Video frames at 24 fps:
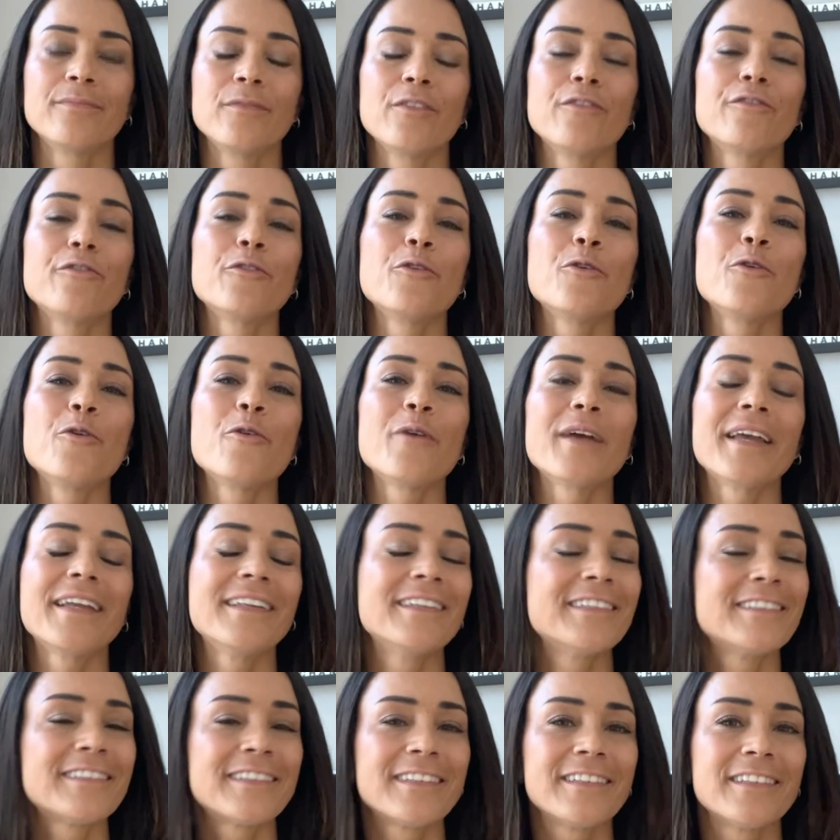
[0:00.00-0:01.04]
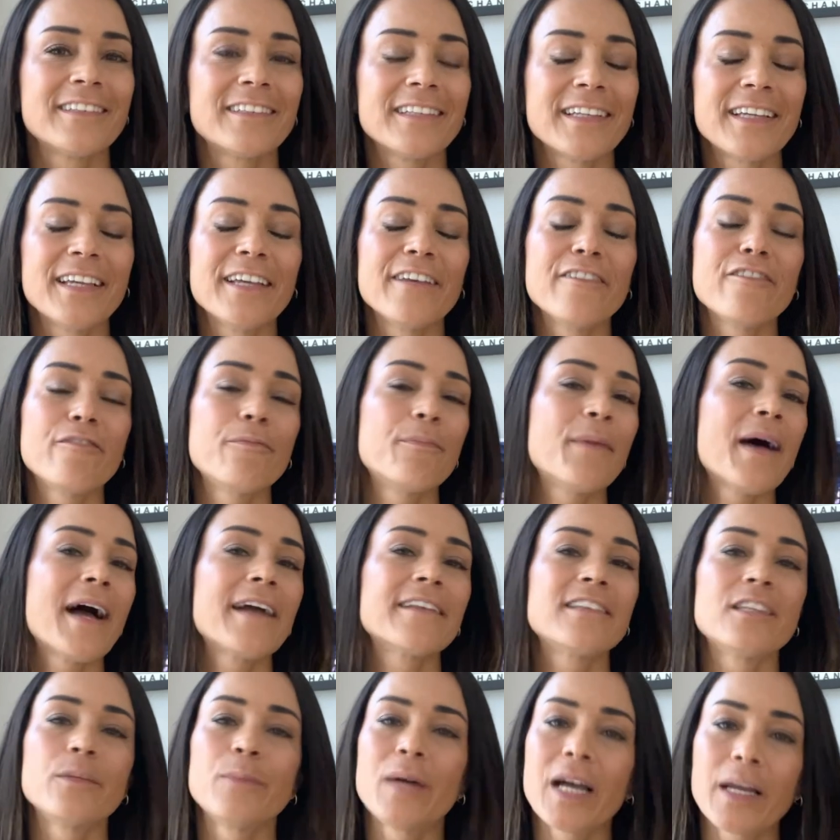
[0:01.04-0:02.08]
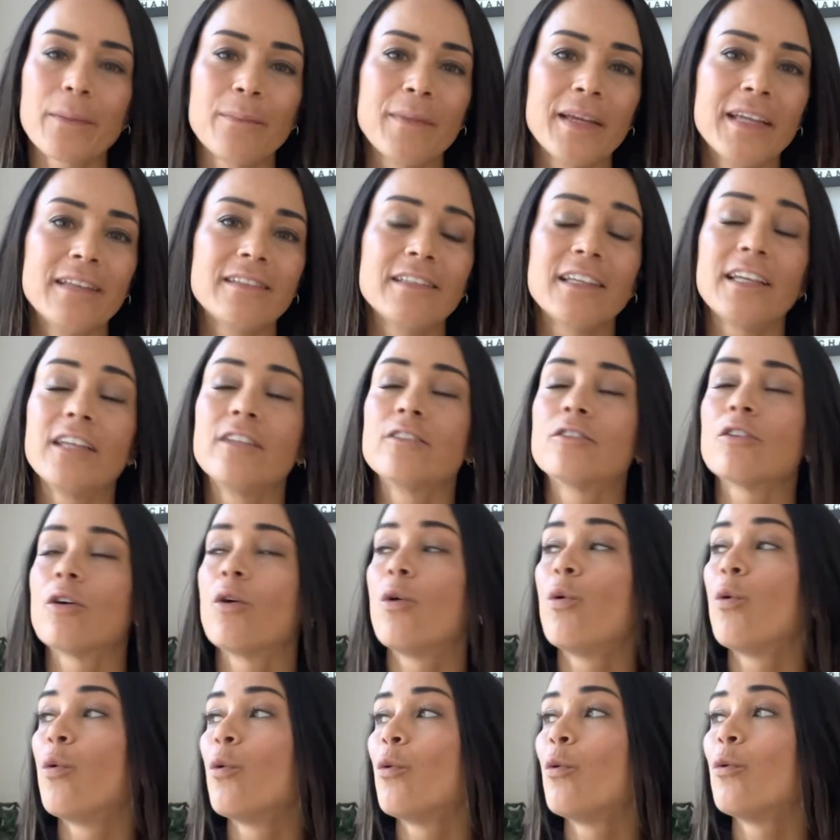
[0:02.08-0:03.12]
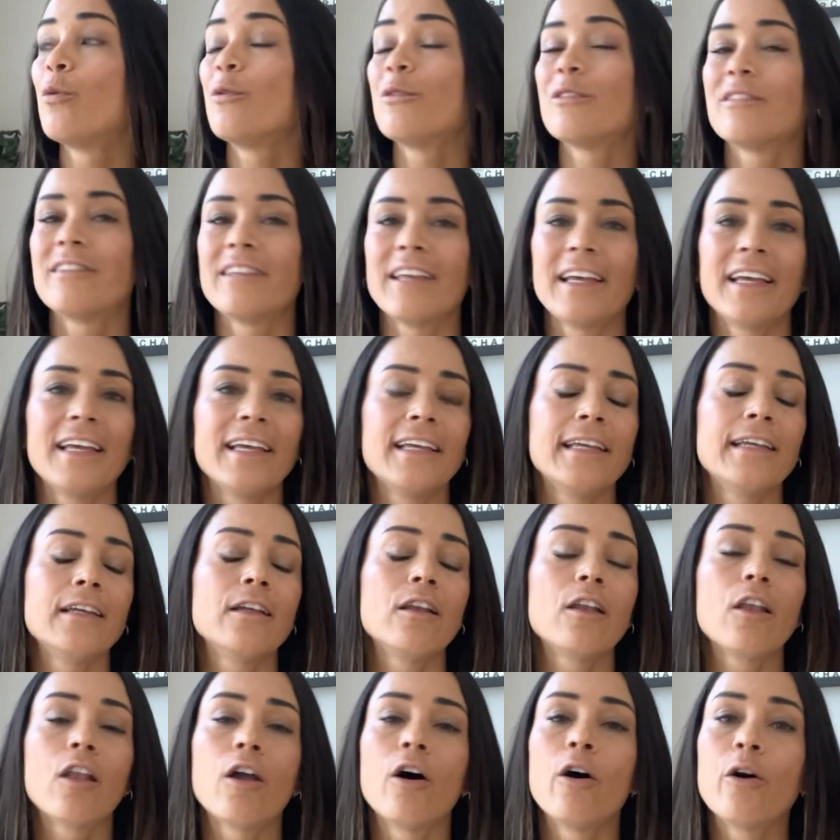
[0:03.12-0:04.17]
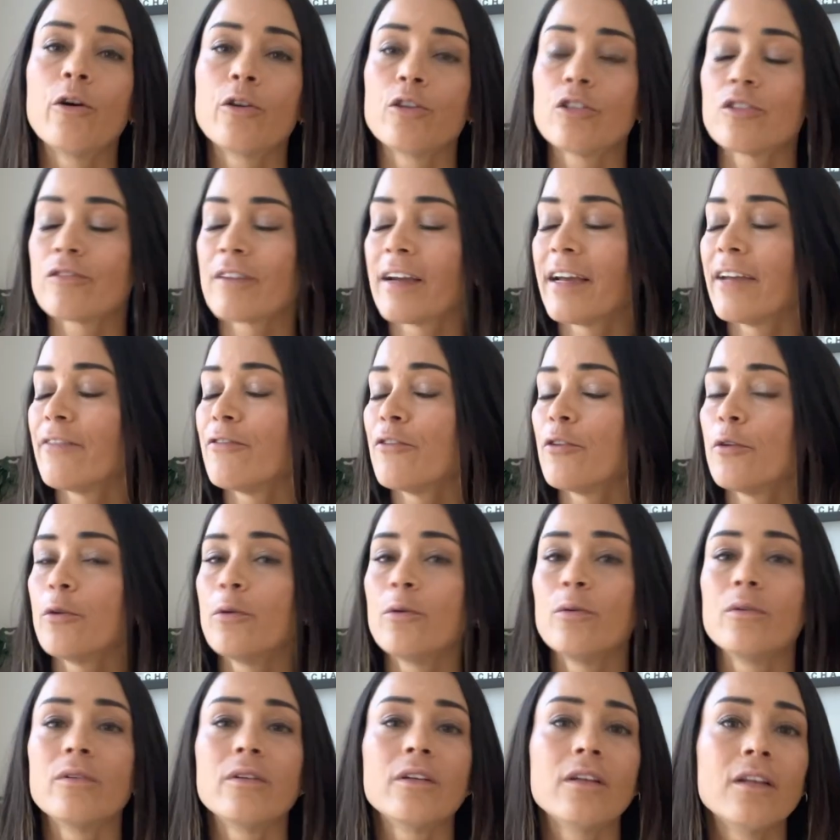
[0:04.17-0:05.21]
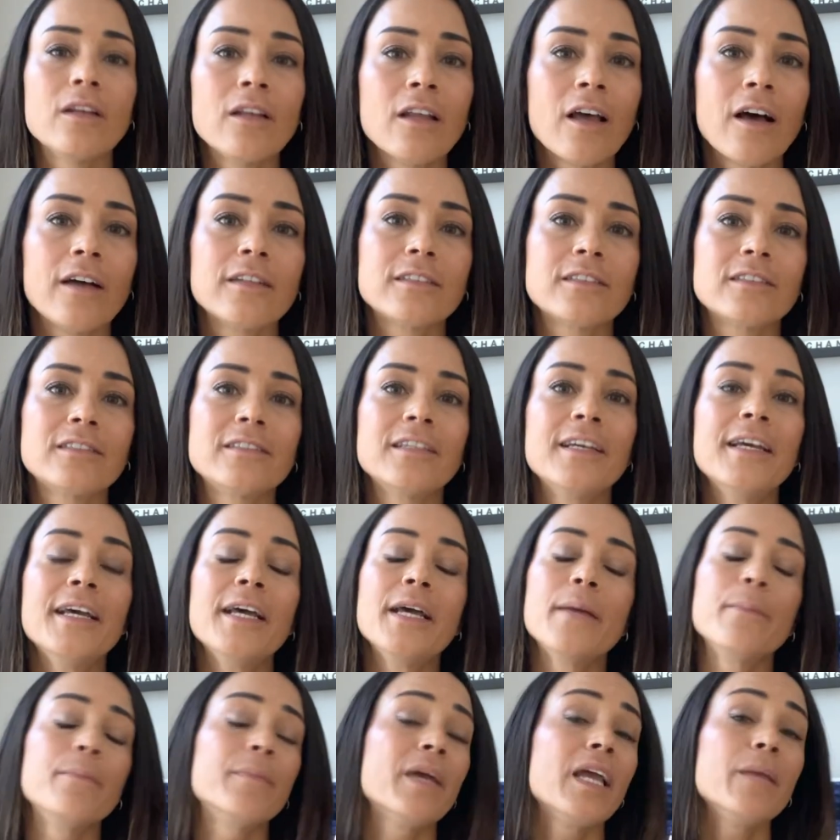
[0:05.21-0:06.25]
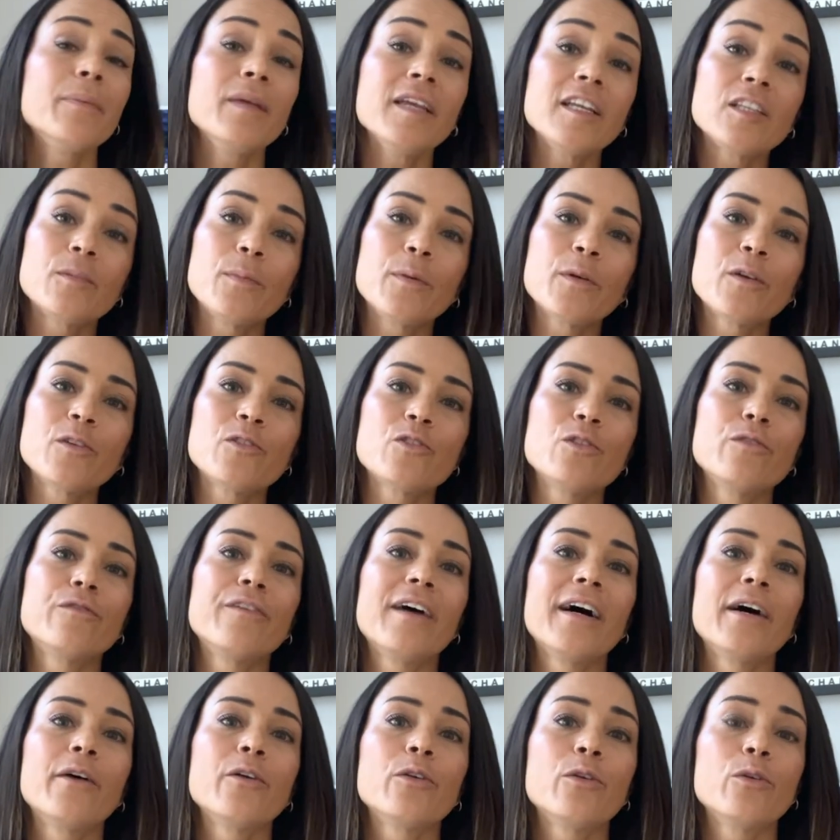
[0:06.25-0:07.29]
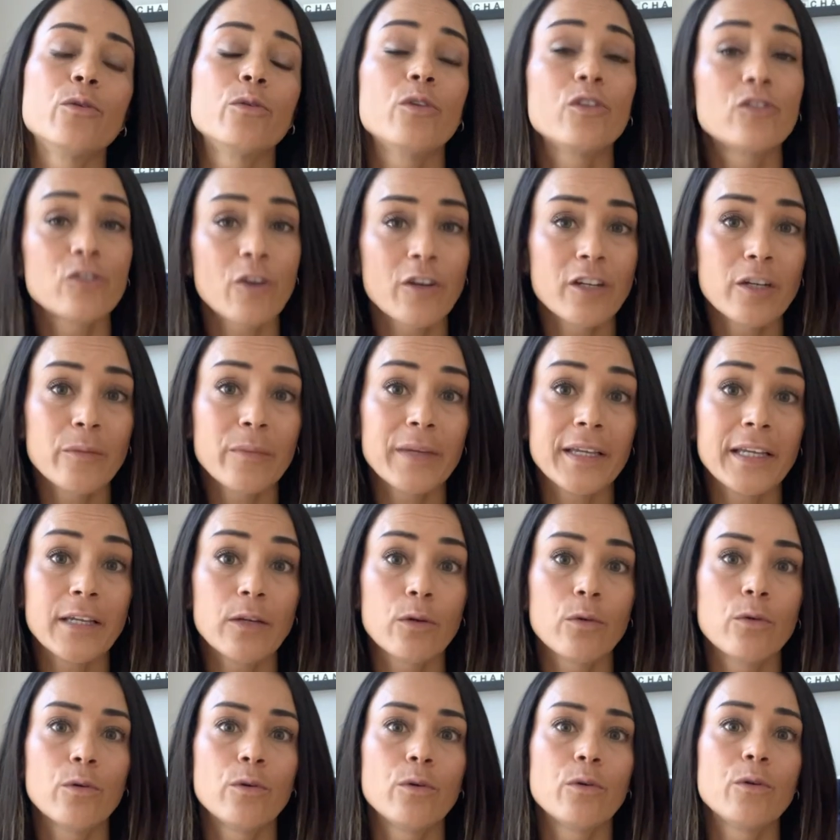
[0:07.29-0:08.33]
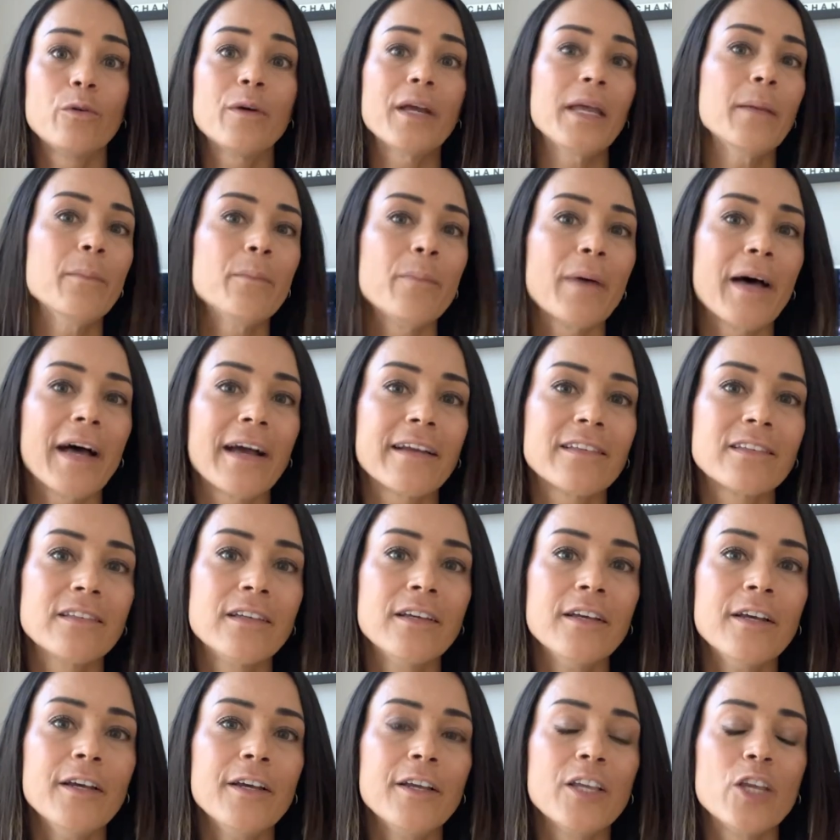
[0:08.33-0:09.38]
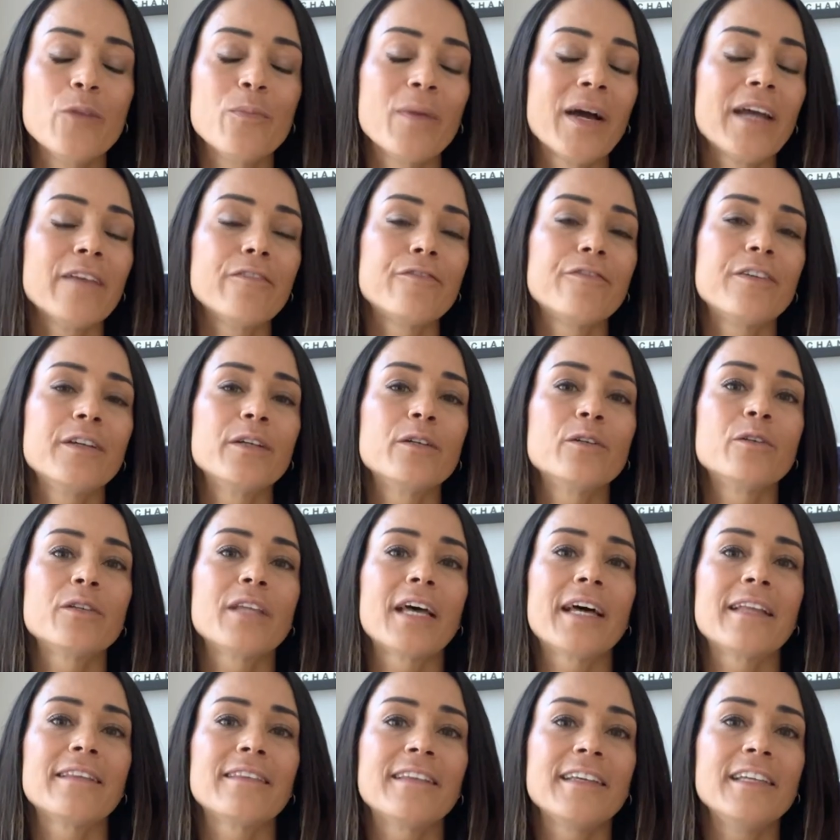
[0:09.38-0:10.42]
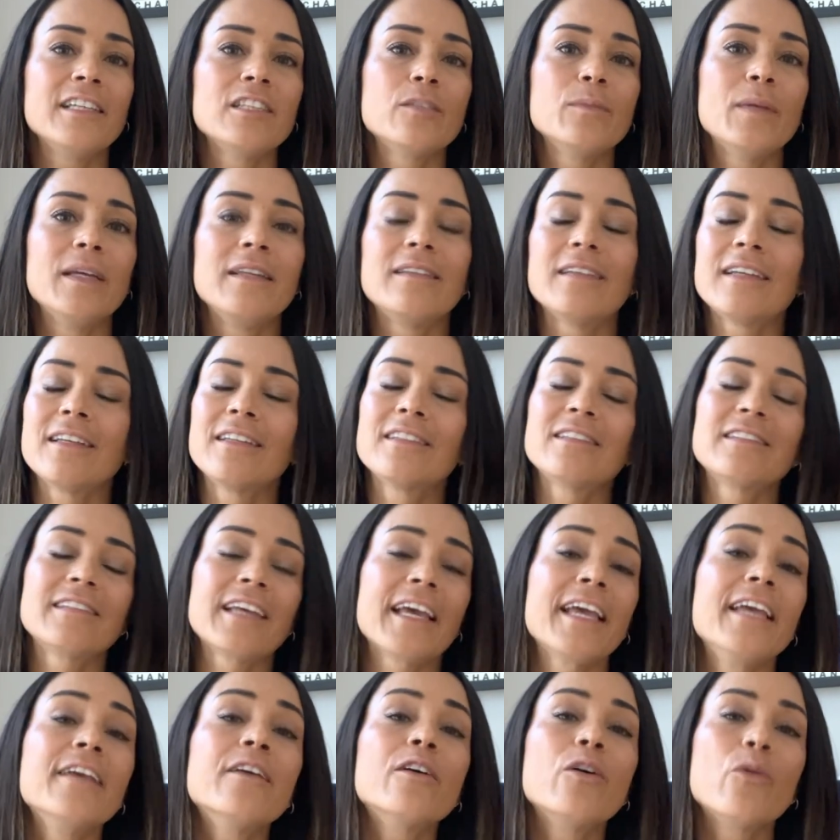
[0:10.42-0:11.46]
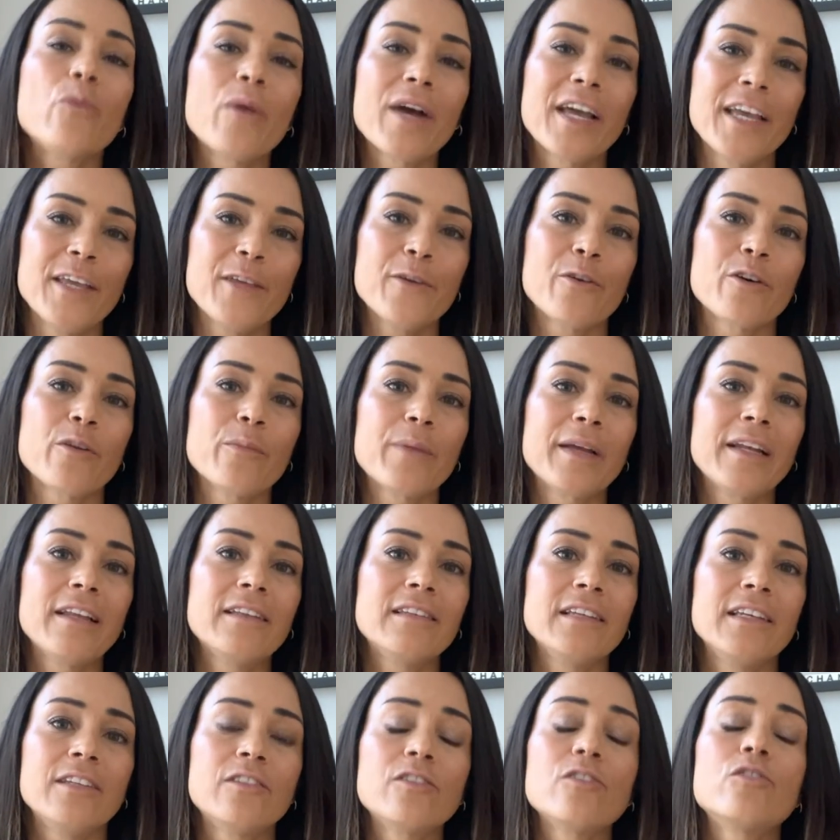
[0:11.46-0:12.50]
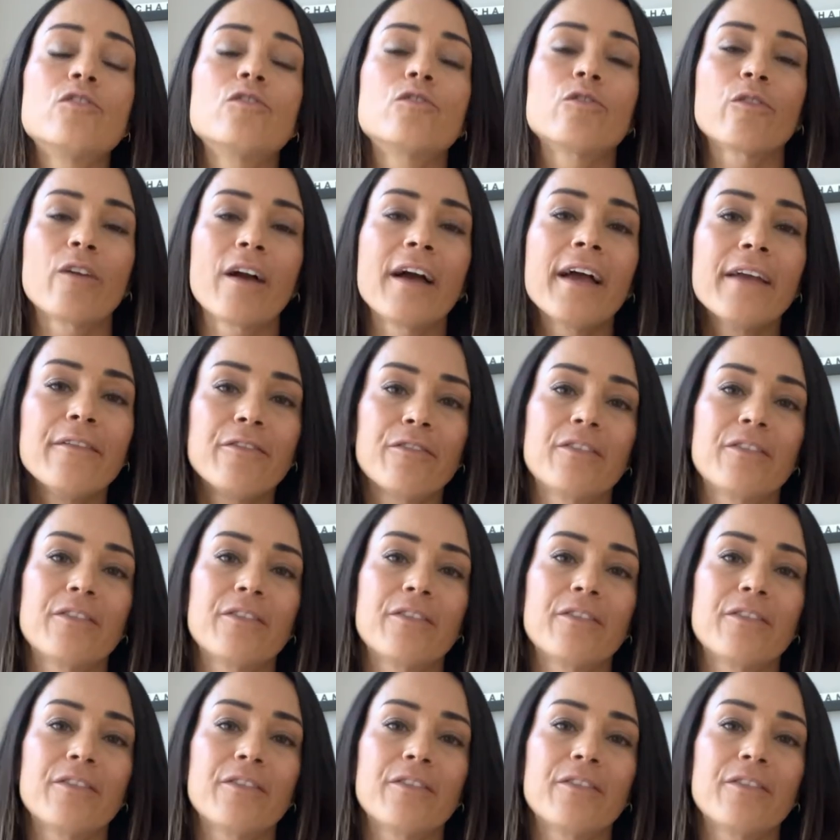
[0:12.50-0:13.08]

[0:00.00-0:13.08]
For instance, if back-to-back meetings all day long drive you nuts, maybe it's because you value autonomy or impact. You might feel that these meetings take away your ability to drive